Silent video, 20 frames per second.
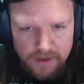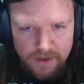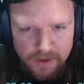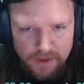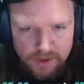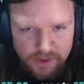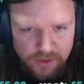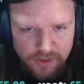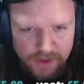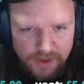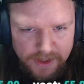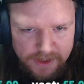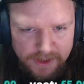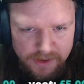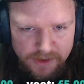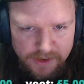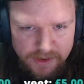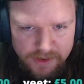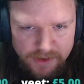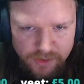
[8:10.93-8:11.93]

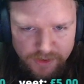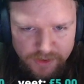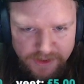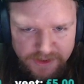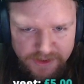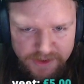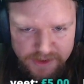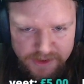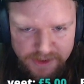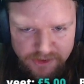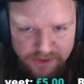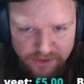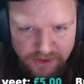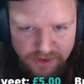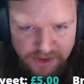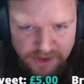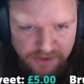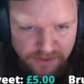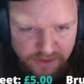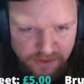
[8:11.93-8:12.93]
Yunnan joins the
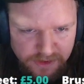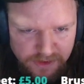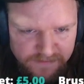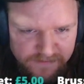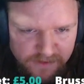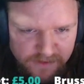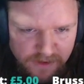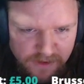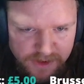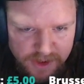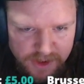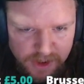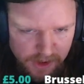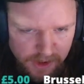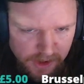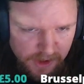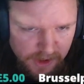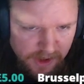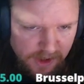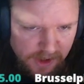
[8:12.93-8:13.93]
Chinese United Front.
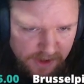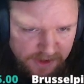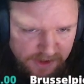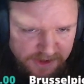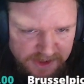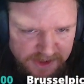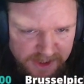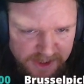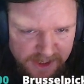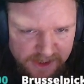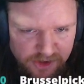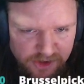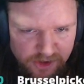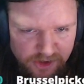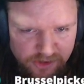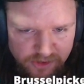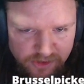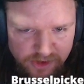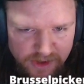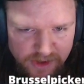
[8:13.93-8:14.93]
Earlier today,
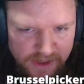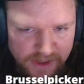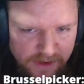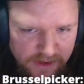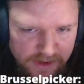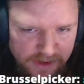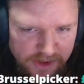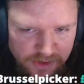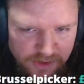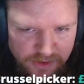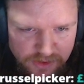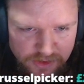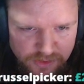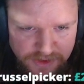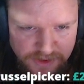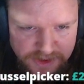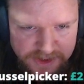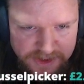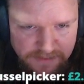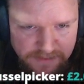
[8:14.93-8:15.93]
China and Yunnan issued a
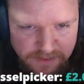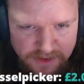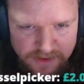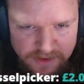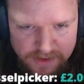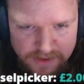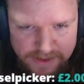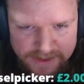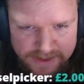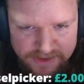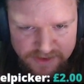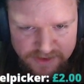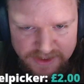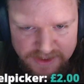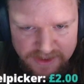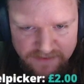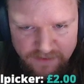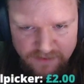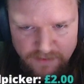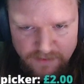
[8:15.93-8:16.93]
joint statement that the latter has
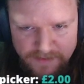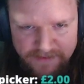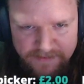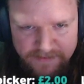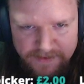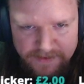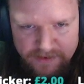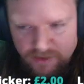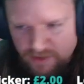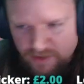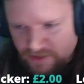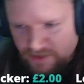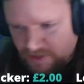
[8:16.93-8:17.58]
now formally been granted